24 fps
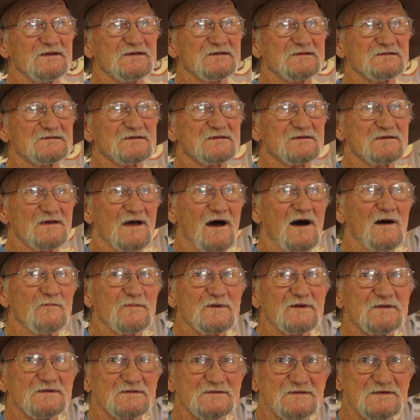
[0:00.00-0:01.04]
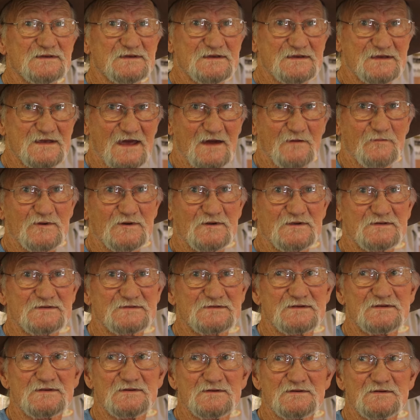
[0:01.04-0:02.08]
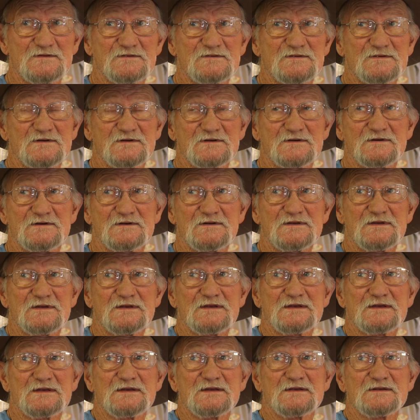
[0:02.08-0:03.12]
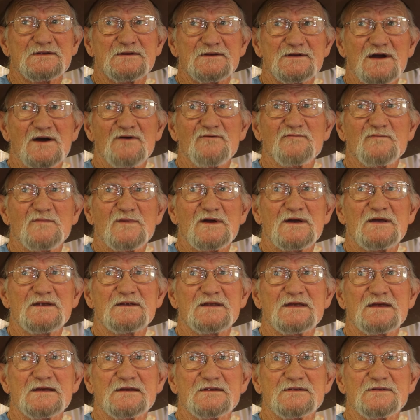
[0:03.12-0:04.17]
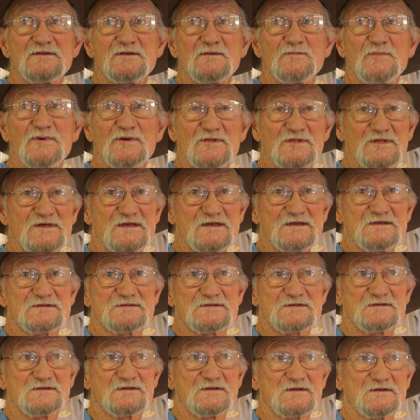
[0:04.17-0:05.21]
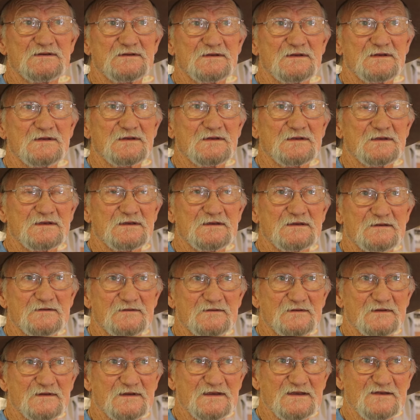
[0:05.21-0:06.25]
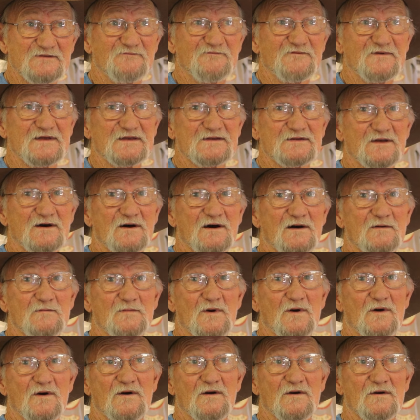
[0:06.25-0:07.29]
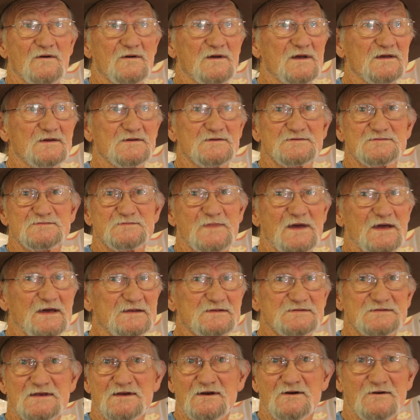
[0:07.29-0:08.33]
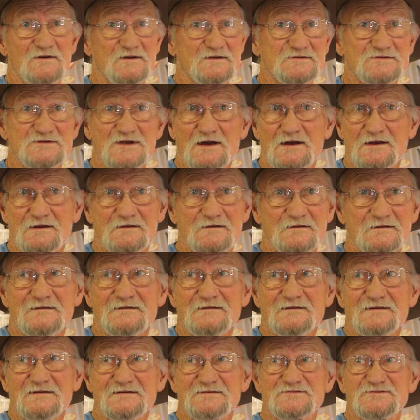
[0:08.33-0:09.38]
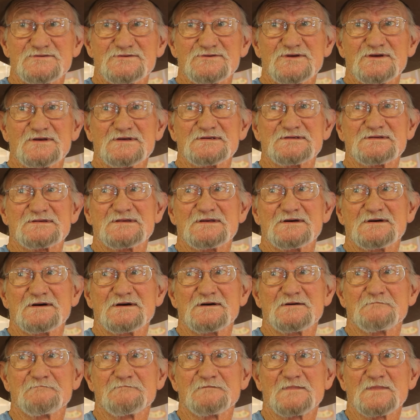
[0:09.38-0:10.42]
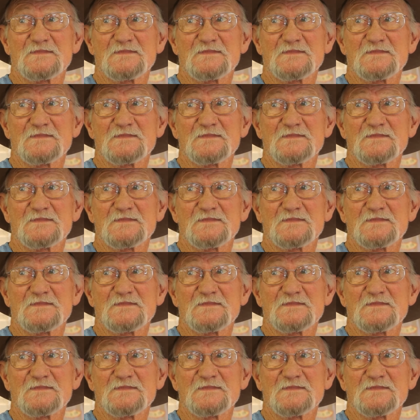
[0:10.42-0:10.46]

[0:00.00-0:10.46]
it's communist capitalist the the the government and the police in Vietnam are as bad as they are in China it's just uh,